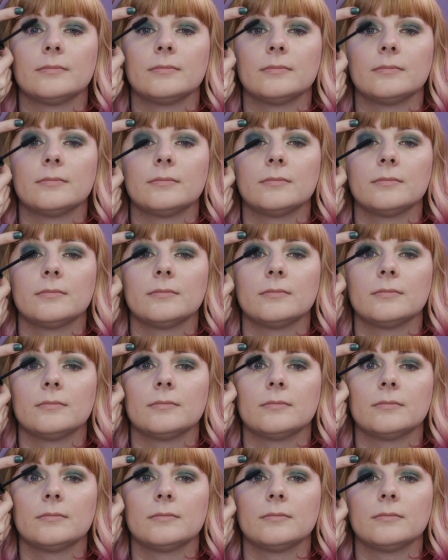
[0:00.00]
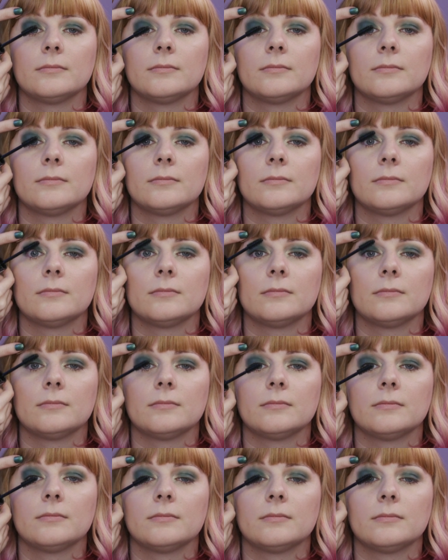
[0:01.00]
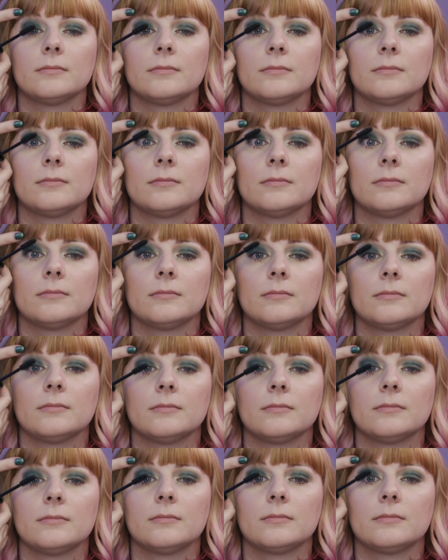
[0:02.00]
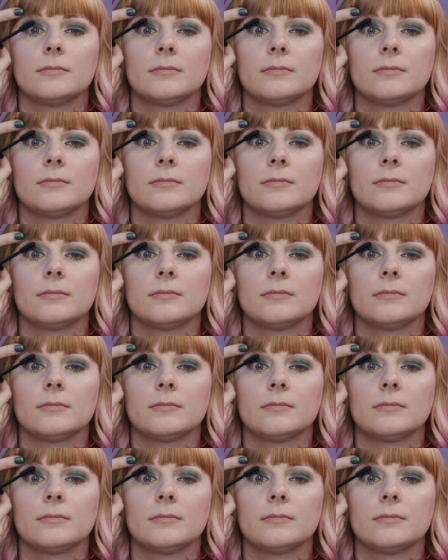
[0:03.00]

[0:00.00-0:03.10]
(silence)